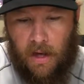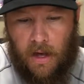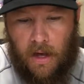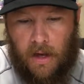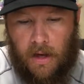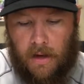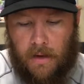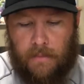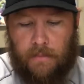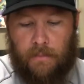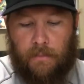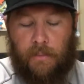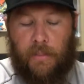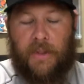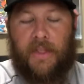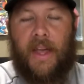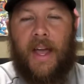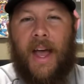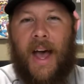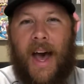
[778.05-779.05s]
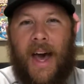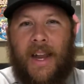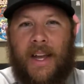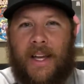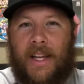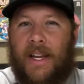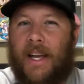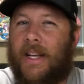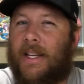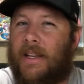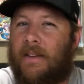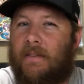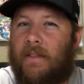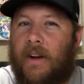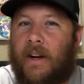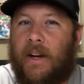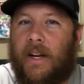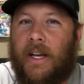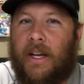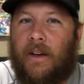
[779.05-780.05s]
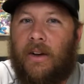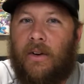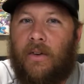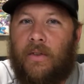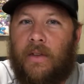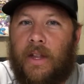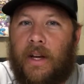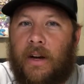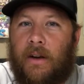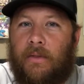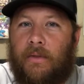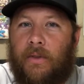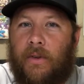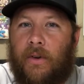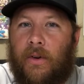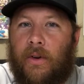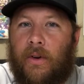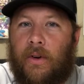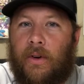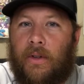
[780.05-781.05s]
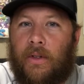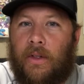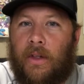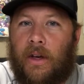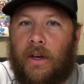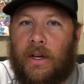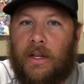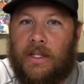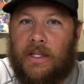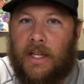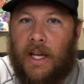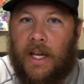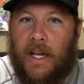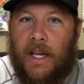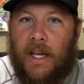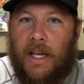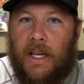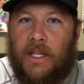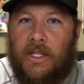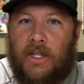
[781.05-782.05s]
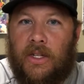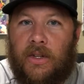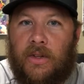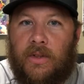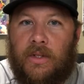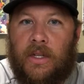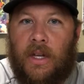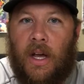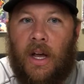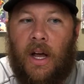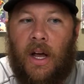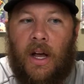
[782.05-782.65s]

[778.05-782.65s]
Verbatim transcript: but they had a connecting variant over there for the second issues,